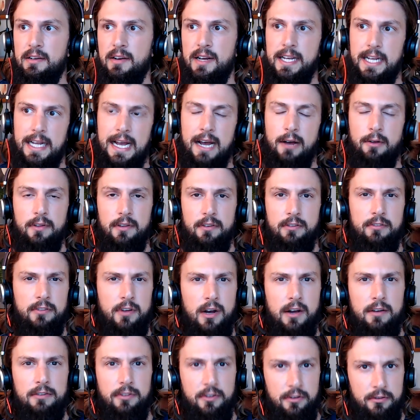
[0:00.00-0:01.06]
like how the
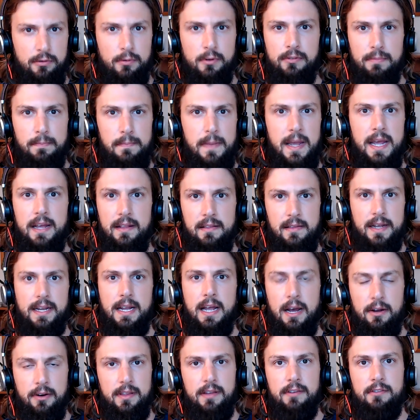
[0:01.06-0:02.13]
sausage was made, like
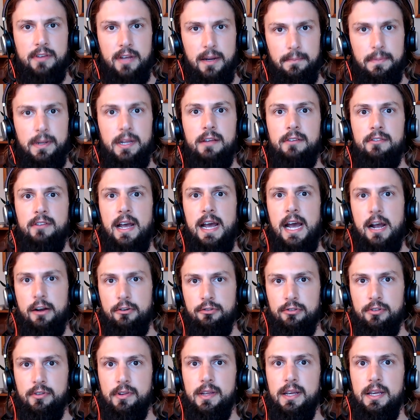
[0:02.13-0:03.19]
how do these companies
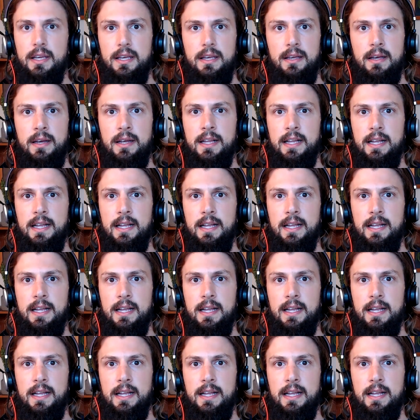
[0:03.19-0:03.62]
actually